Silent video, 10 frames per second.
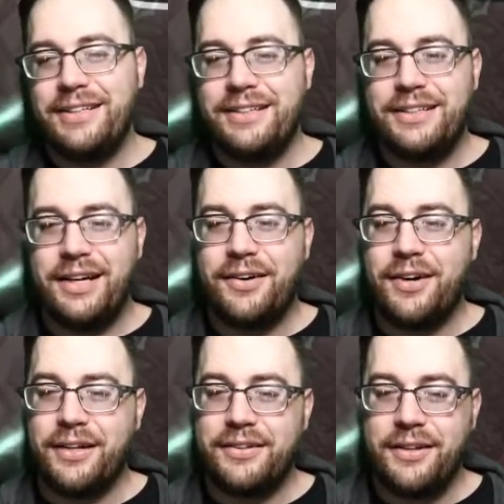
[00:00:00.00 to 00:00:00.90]
All
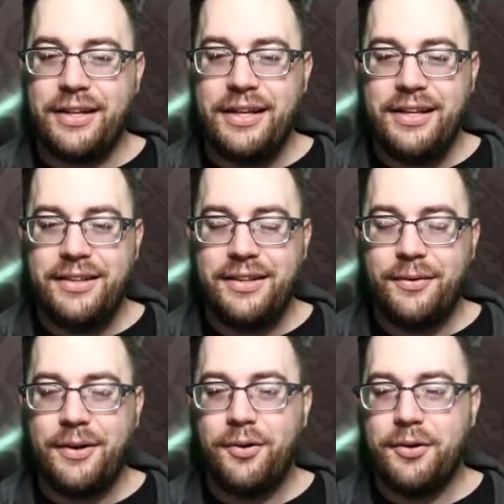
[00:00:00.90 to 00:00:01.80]
right. So they
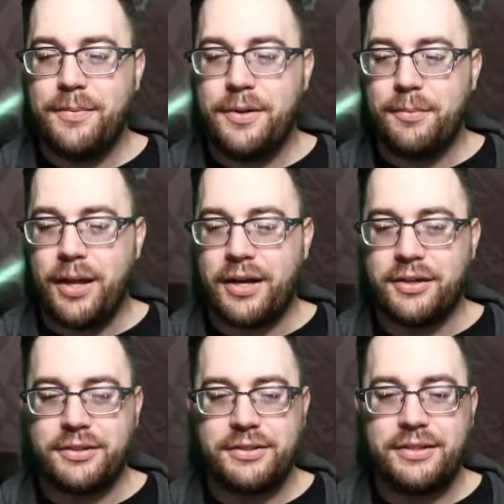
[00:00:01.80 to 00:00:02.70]
want to hold up their
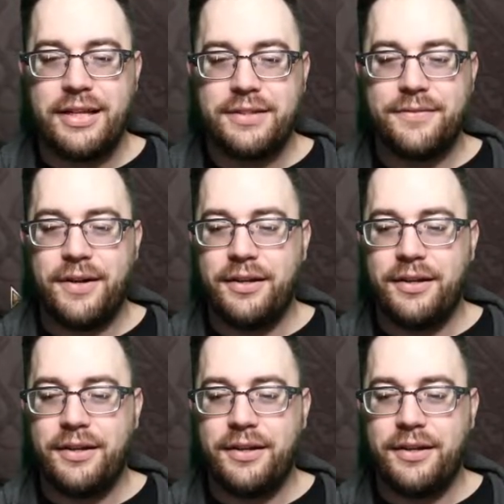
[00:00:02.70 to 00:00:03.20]
blockers. That's fine.